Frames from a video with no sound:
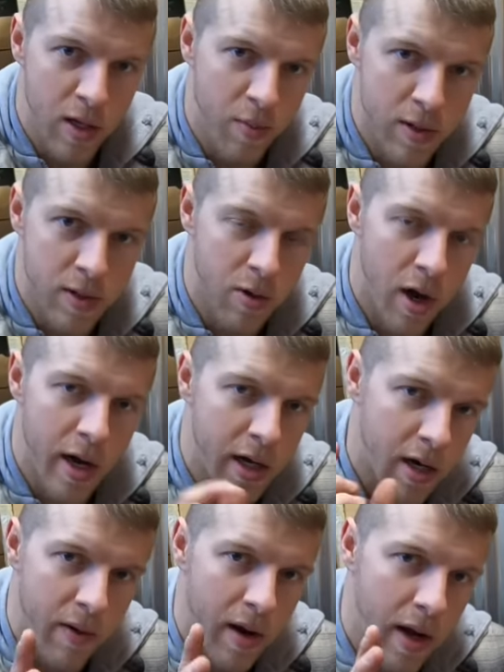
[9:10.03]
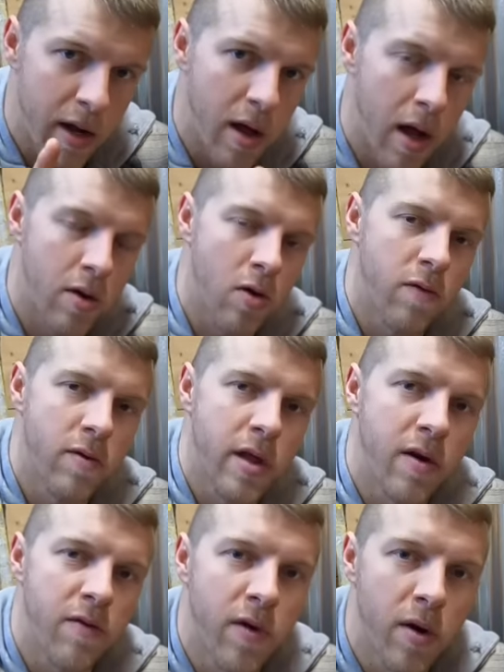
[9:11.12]
and you put some caulking around. I'll, I'll,
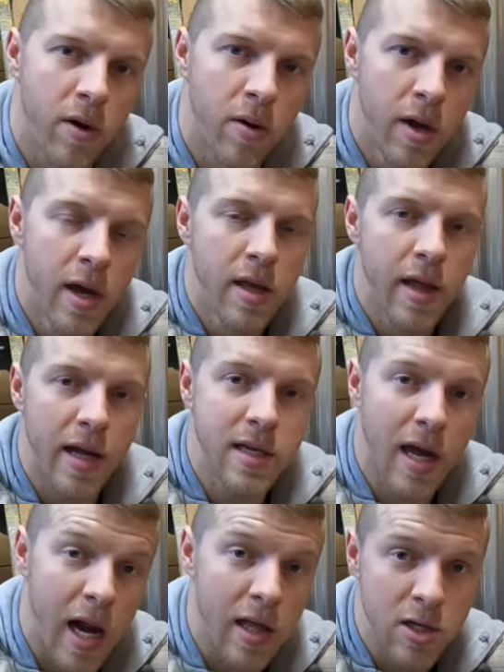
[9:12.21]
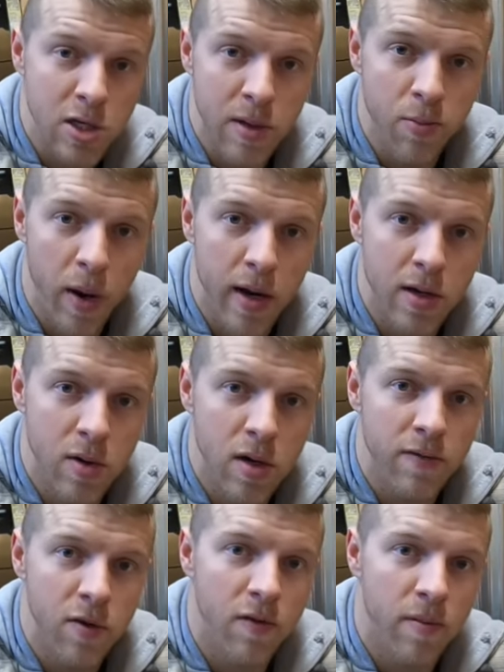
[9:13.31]
overlay a photo. That's kind of the cheap way to do it
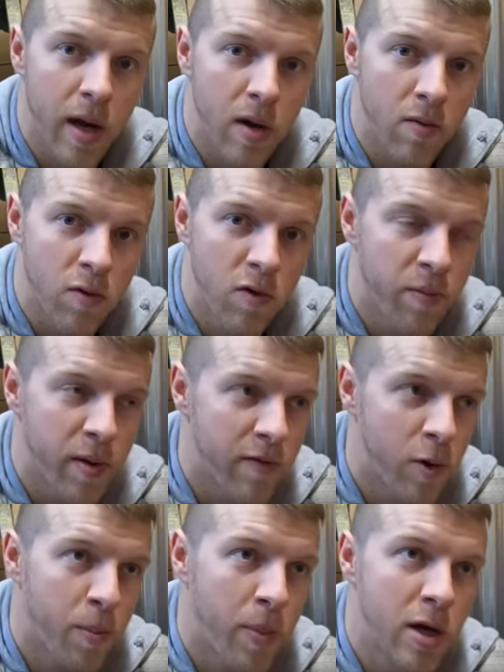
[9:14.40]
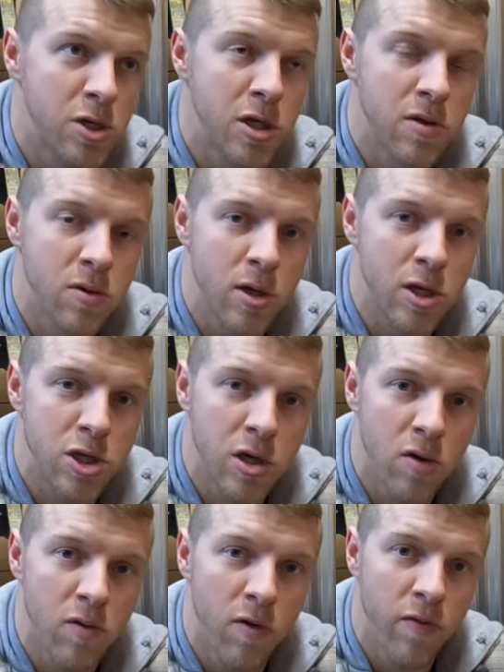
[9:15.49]
if you have a metal roof, but if you're punching through a
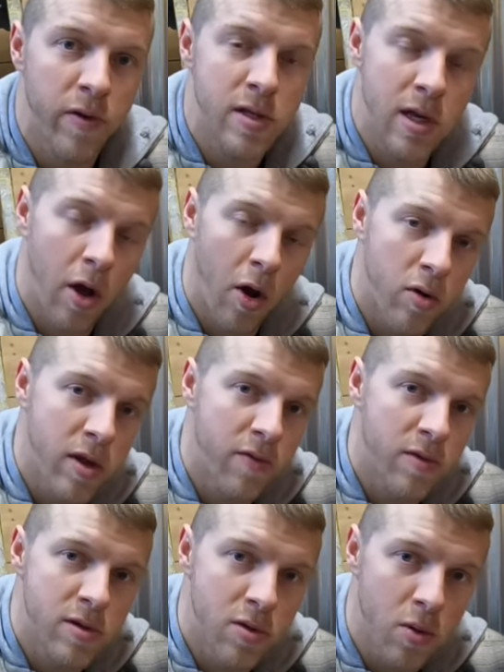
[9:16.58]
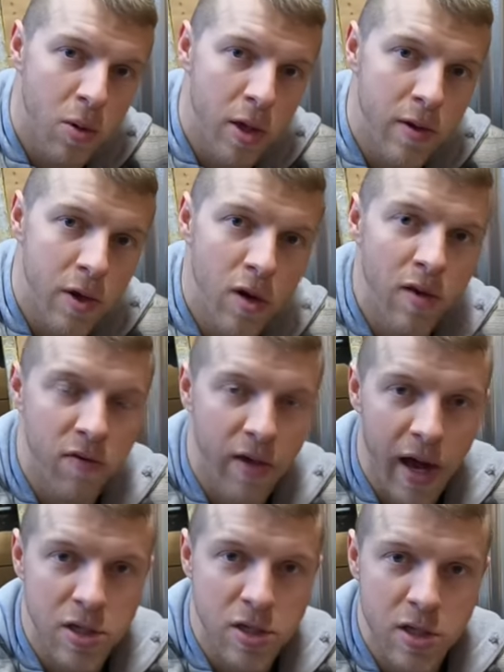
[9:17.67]
shingle roof, it's a whole different story. You need
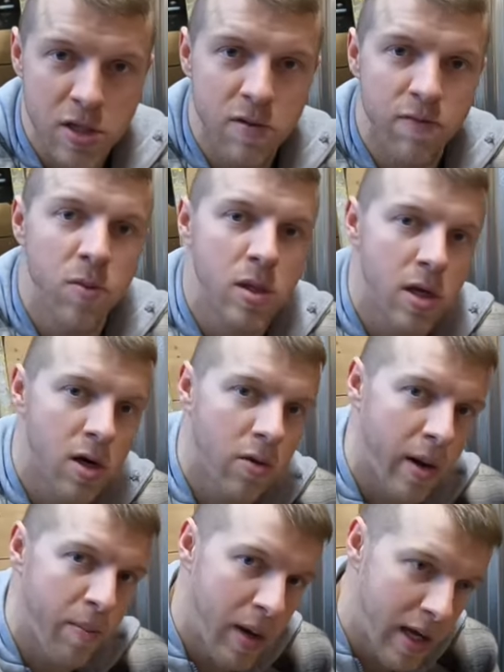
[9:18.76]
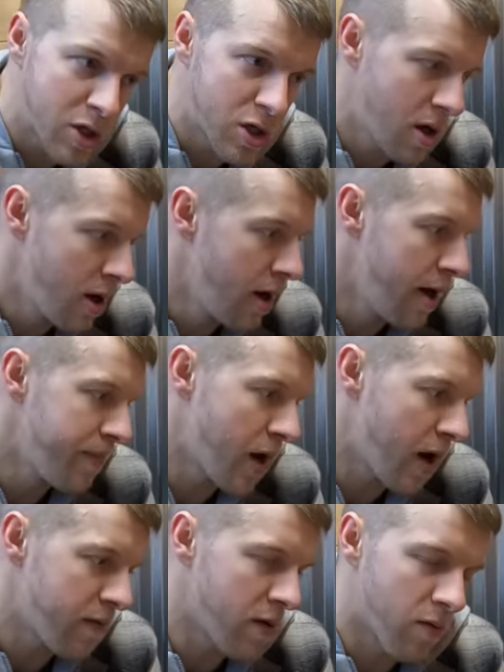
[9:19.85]
flashings with the correct pitch
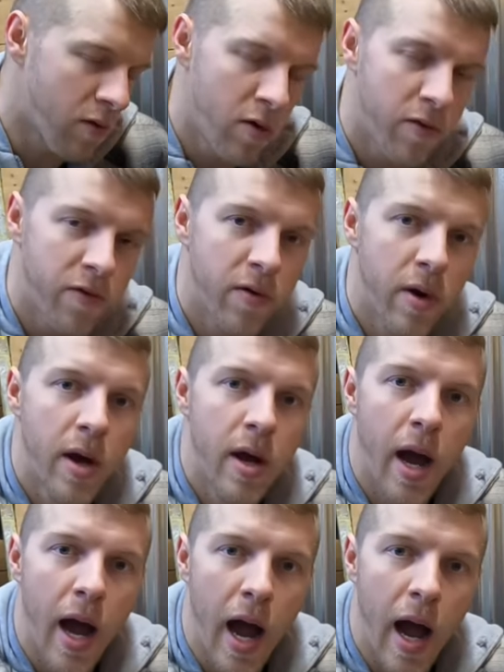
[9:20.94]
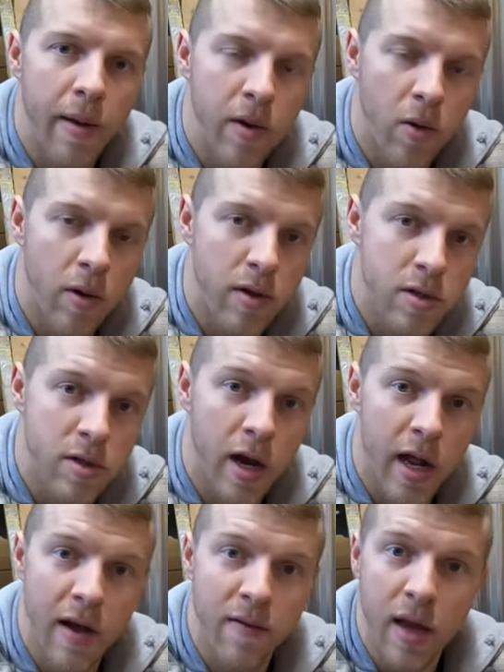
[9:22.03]
of your roof uh, in order to
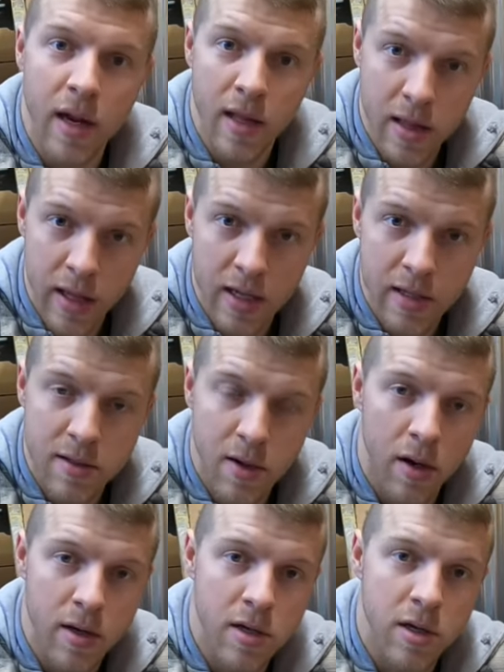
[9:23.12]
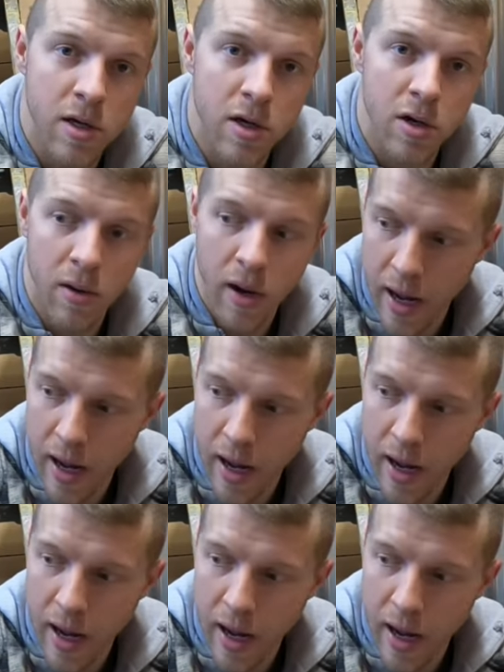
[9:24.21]
not have any leaks onto your